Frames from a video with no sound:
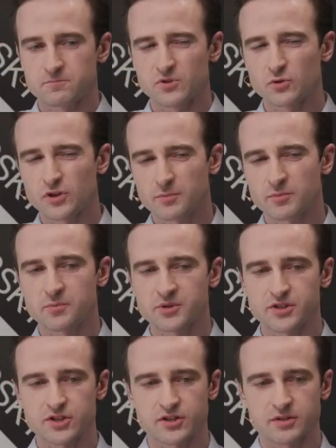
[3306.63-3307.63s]
keep the
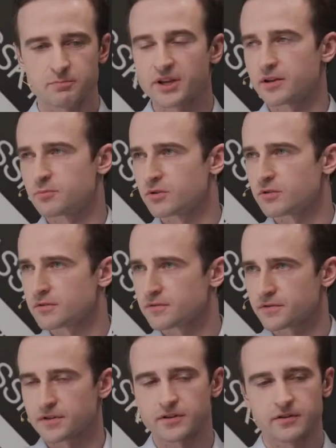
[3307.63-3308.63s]
position playable.
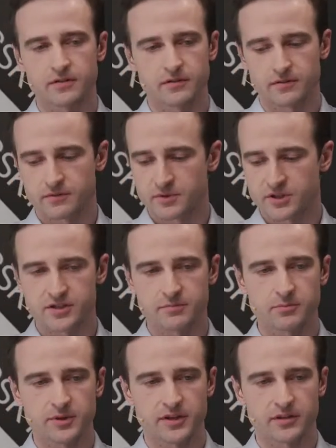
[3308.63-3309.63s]
Maxim
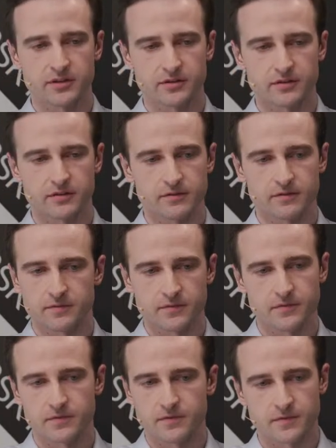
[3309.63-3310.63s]
played
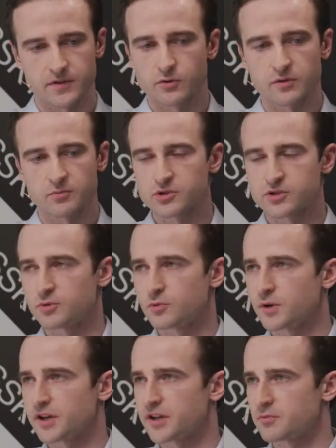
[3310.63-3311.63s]
the only possible
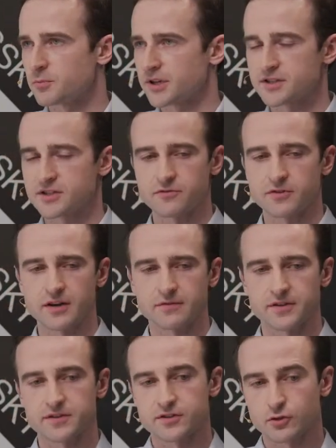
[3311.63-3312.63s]
way. He played c5
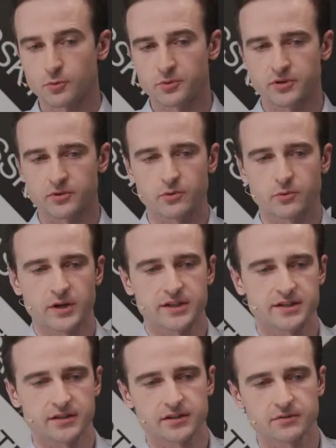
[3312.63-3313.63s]
and stopped
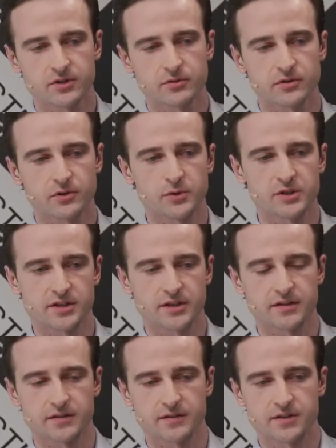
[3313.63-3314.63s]
white's activity on the queen
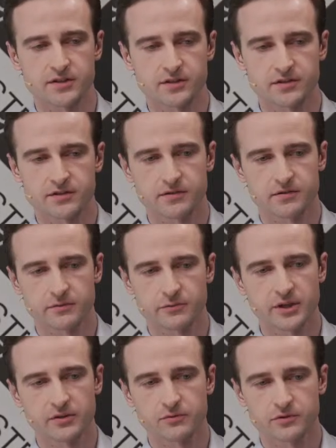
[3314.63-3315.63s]
side. This is a
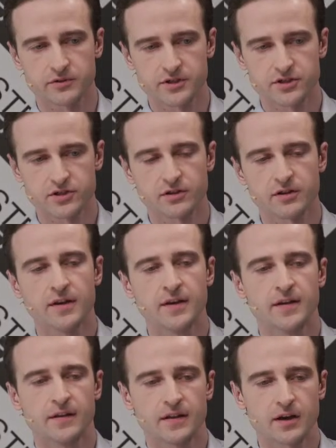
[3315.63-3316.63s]
wonderful decision,
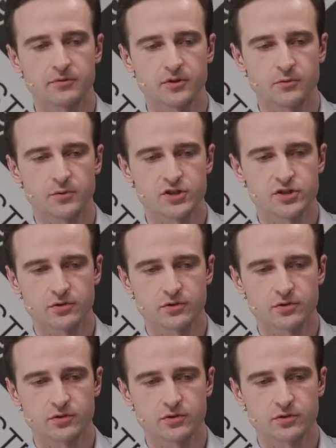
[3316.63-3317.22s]
after which